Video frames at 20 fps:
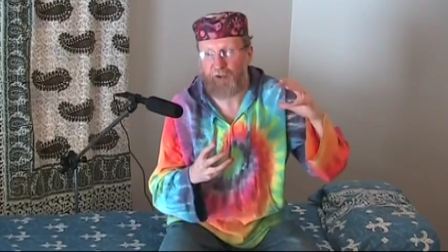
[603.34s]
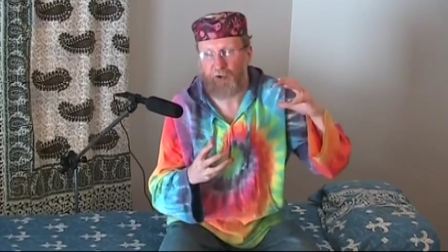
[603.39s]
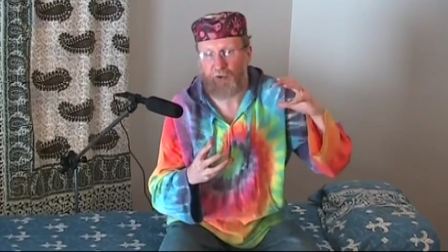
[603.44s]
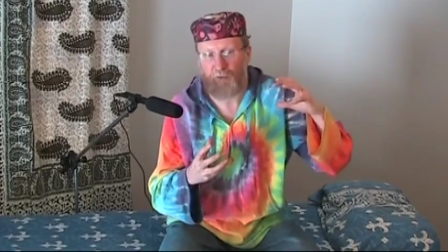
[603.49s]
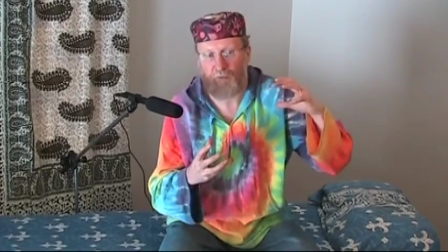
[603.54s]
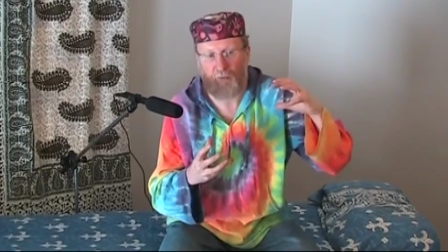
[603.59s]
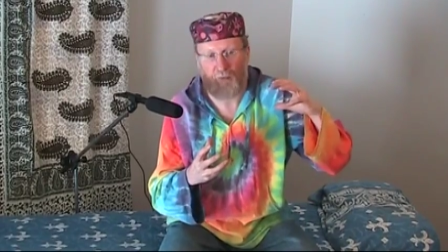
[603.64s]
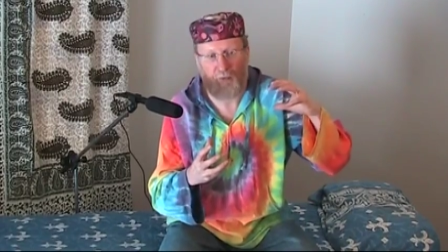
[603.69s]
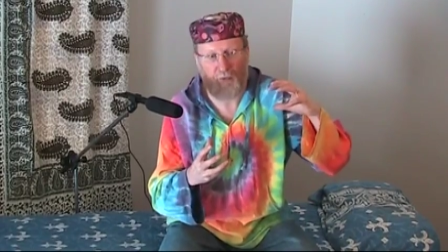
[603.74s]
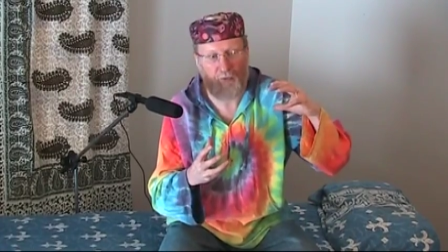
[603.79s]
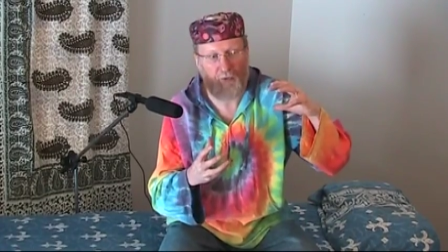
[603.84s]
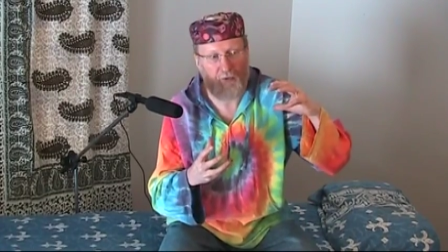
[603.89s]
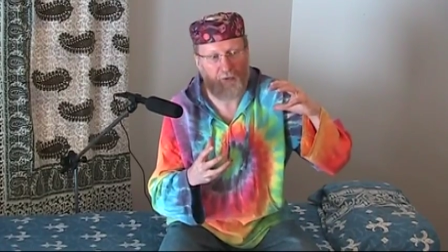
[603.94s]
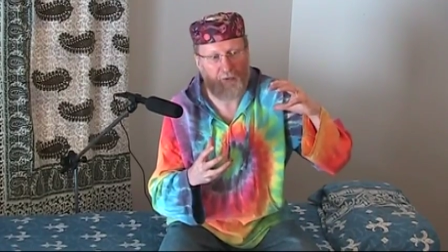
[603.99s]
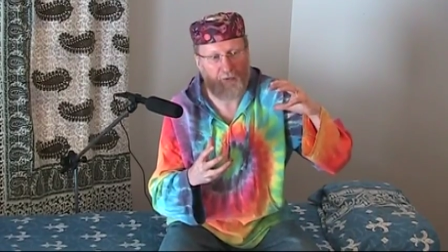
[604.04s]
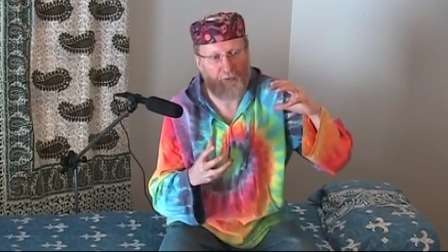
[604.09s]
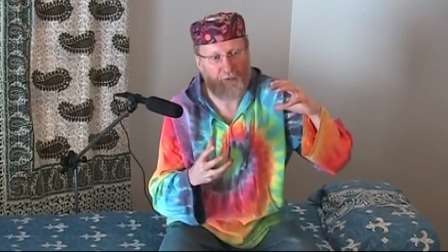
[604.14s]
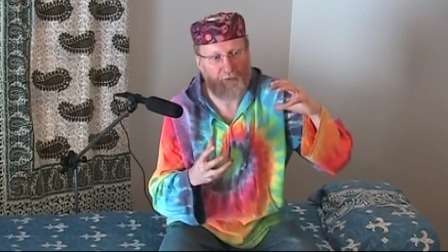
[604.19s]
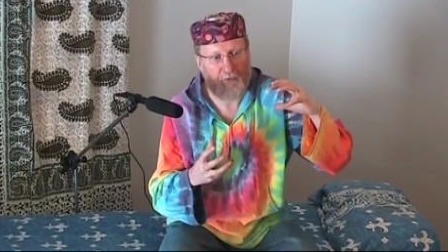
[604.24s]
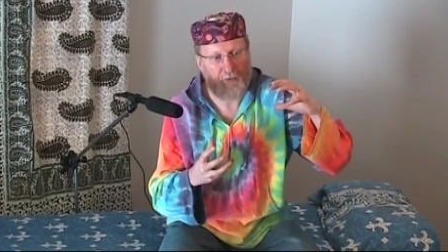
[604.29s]
much more
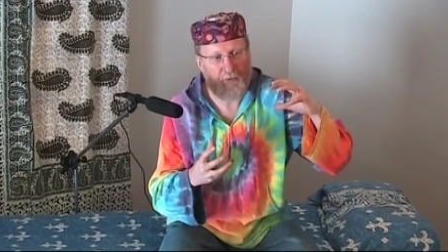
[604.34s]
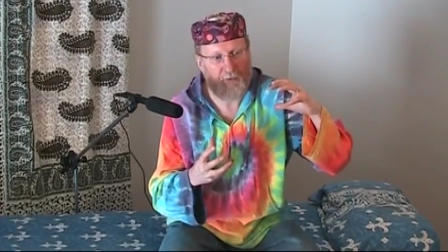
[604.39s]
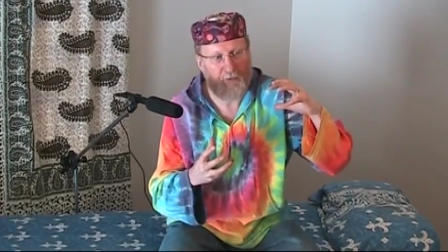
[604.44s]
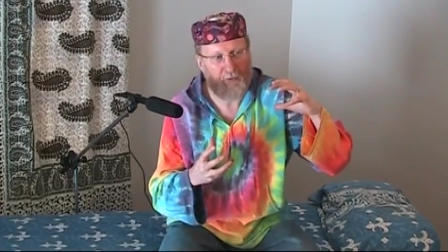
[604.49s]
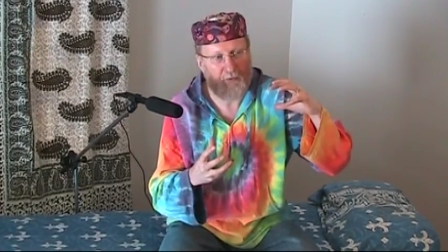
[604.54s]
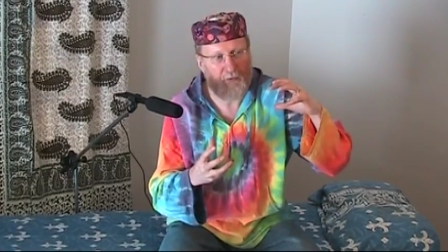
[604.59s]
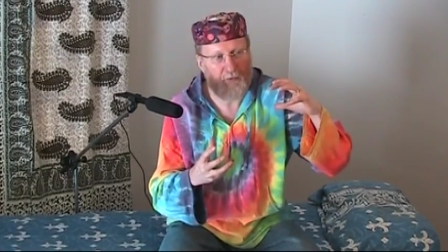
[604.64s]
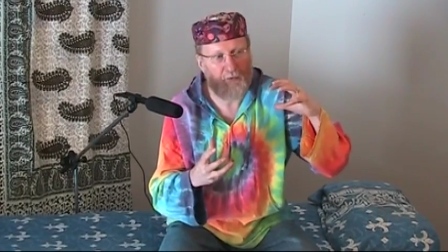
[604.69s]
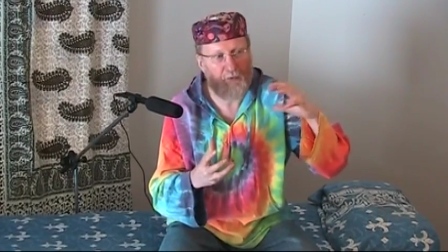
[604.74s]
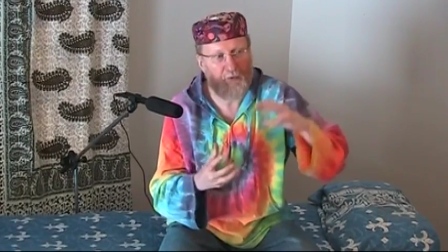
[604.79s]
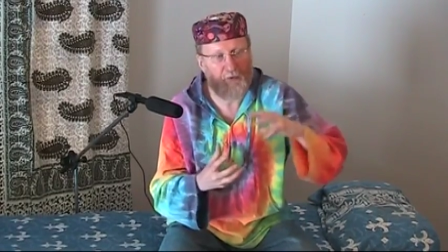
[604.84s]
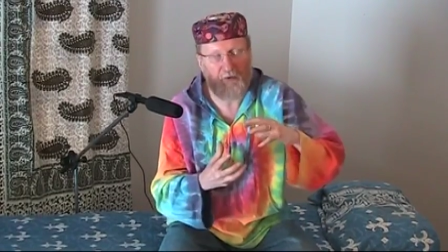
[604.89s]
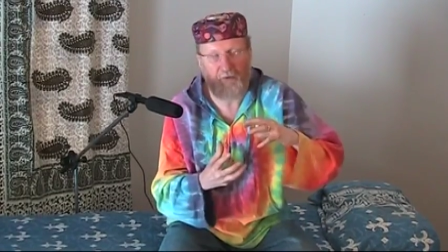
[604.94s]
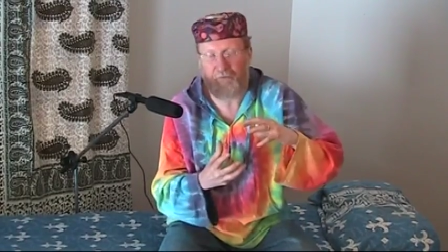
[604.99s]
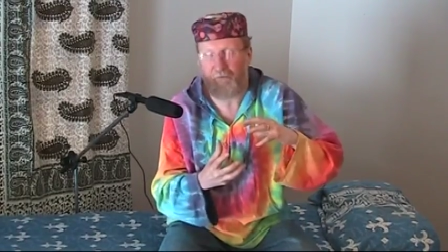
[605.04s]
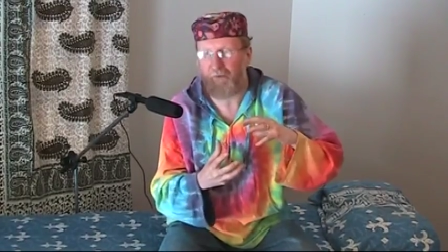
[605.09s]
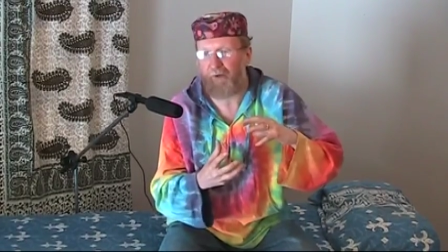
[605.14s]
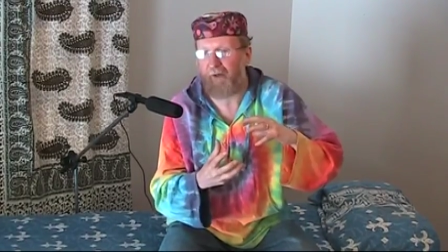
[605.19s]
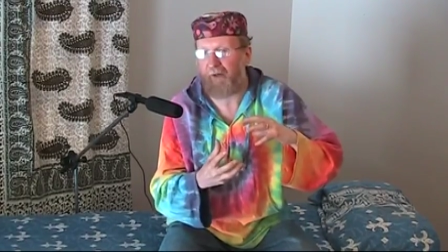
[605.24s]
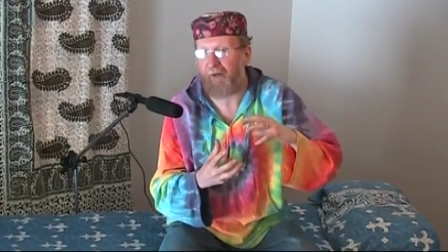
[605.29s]

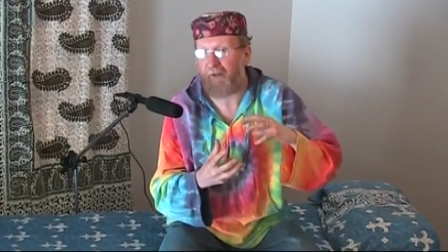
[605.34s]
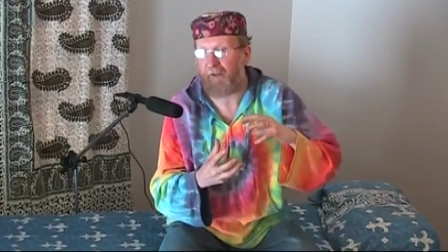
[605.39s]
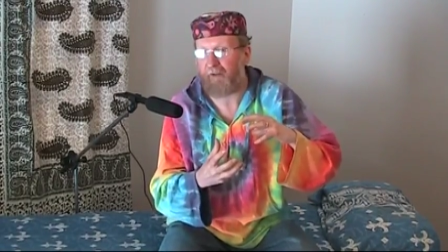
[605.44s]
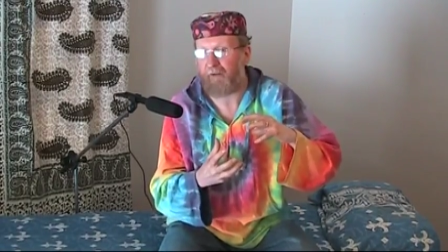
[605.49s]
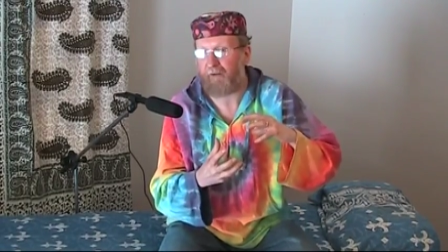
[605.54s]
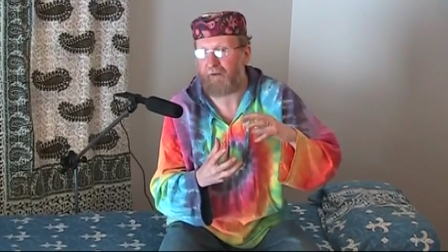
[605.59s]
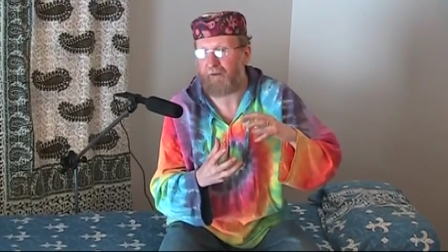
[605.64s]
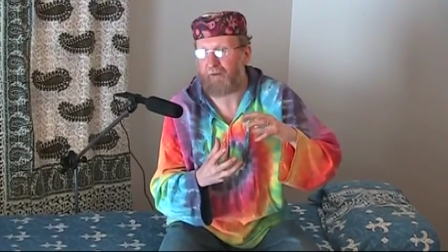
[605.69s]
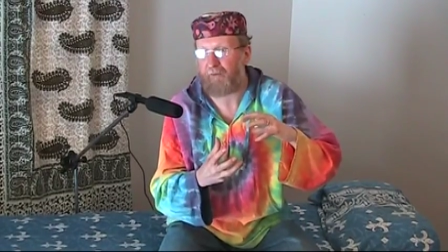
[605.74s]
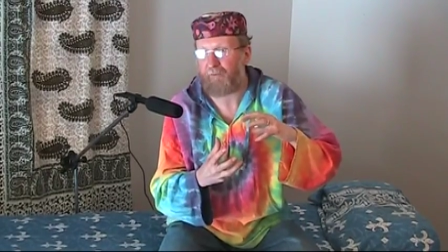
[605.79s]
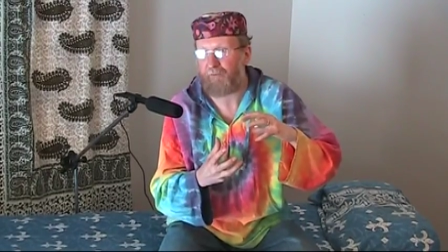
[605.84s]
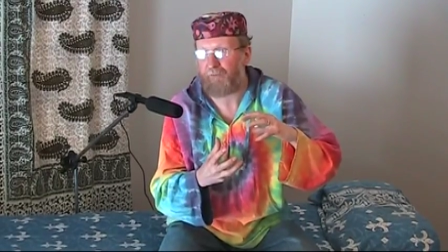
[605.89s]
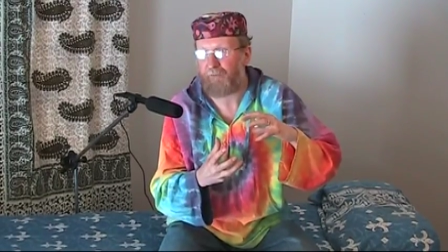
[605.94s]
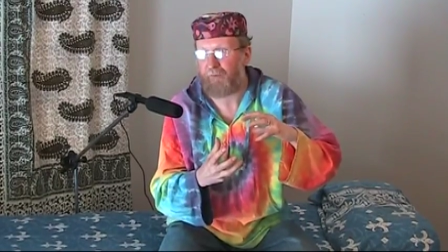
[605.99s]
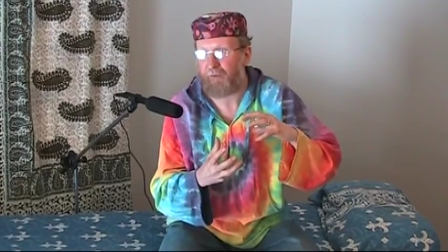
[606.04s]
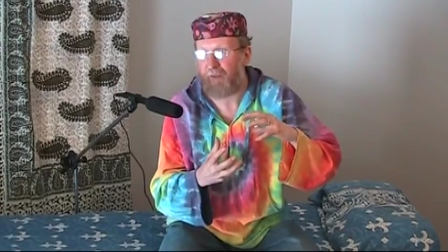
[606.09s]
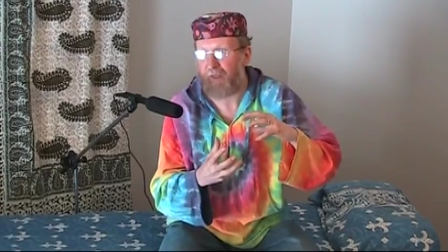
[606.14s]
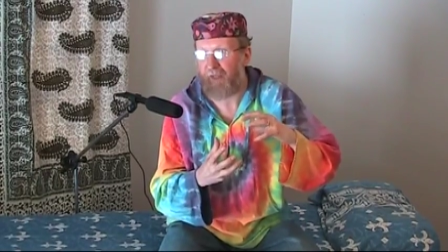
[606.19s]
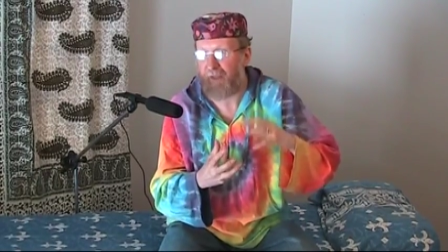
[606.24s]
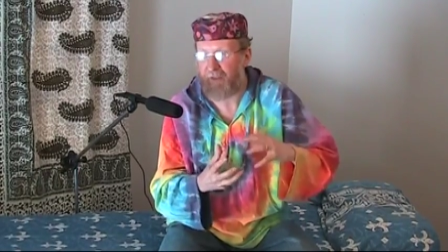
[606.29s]
unified
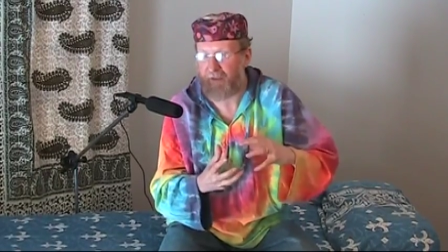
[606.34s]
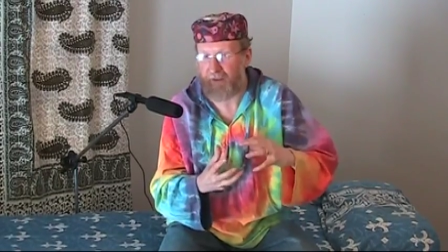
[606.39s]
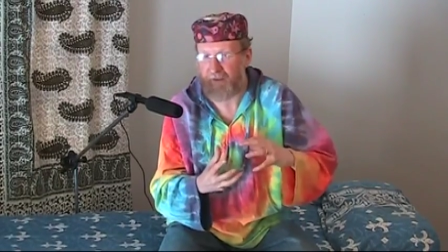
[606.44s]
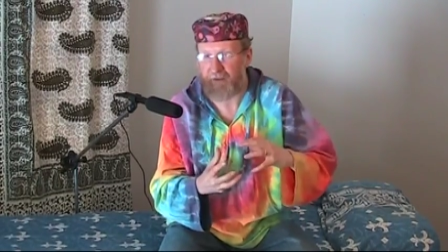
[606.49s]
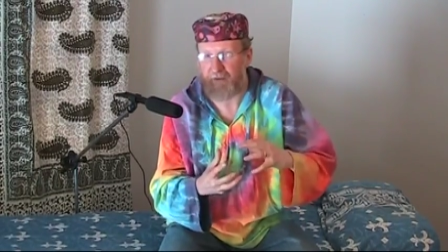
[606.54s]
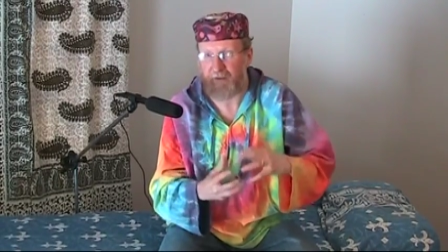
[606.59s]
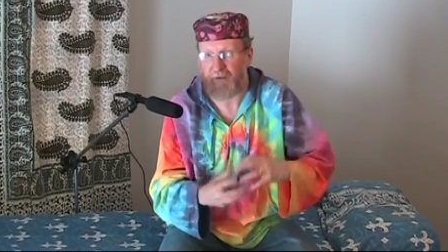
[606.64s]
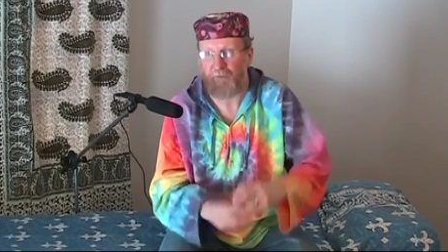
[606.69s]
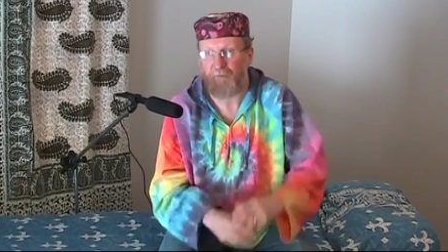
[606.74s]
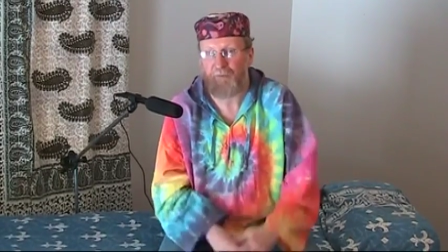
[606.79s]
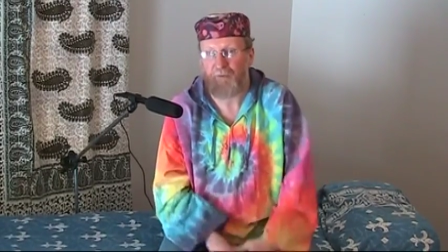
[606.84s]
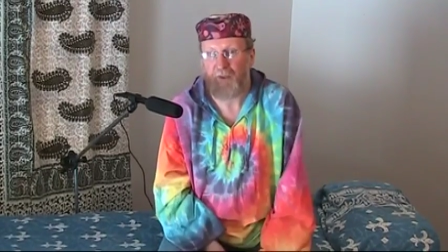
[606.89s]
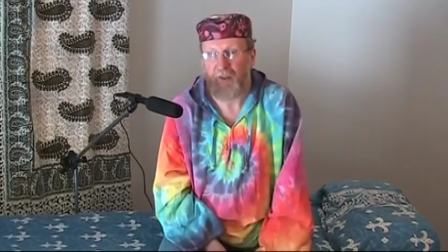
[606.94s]
entity,